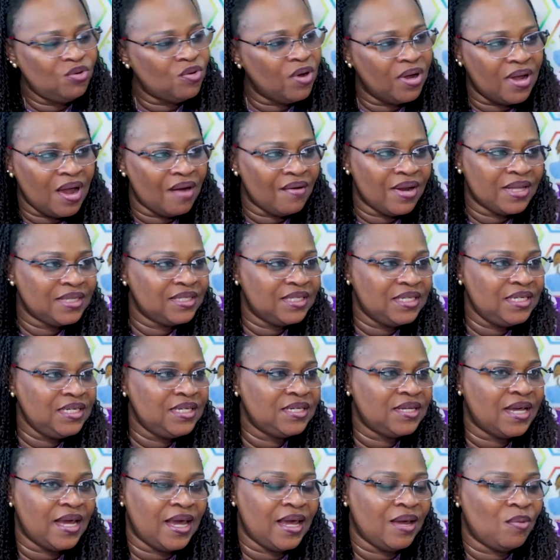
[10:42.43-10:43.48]
you're
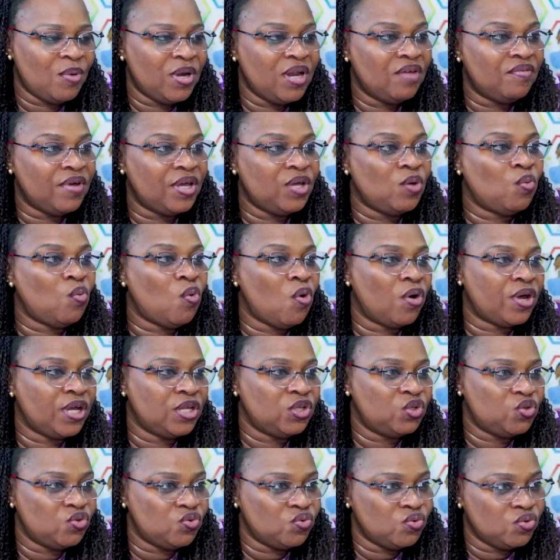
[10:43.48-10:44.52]
guaranteed care whenever you walk
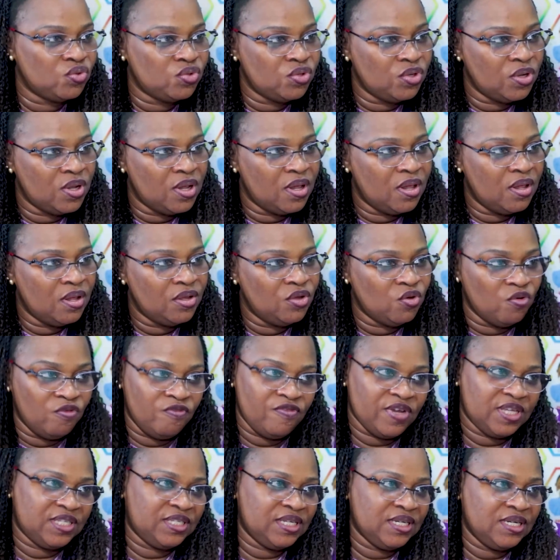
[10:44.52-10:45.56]
into your
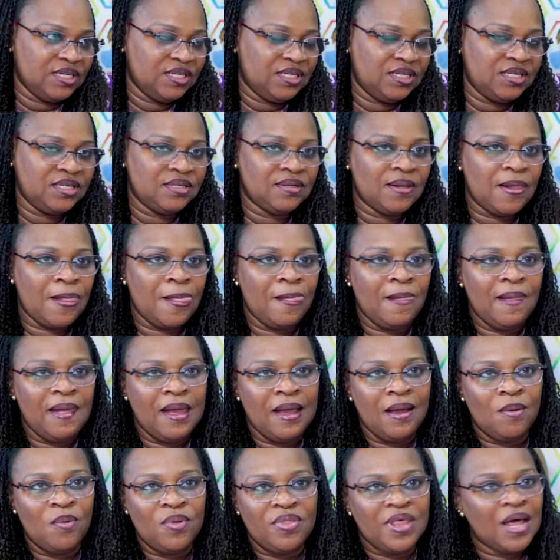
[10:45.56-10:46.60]
facility
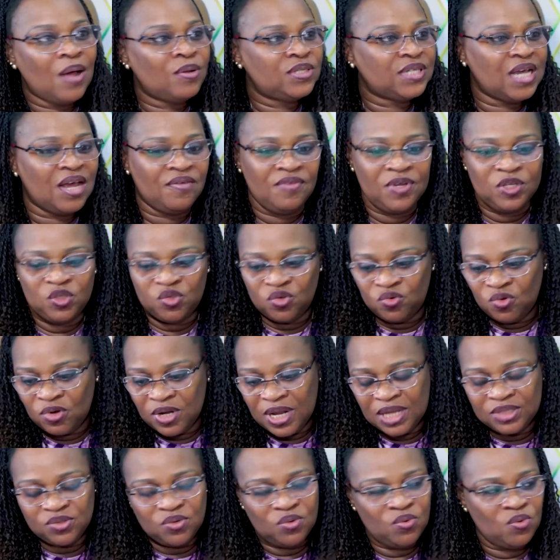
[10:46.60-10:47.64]
without having to look
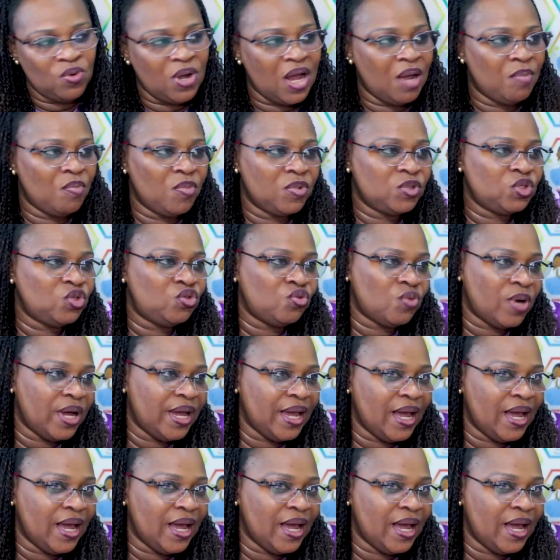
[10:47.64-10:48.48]
at, oh, how much do I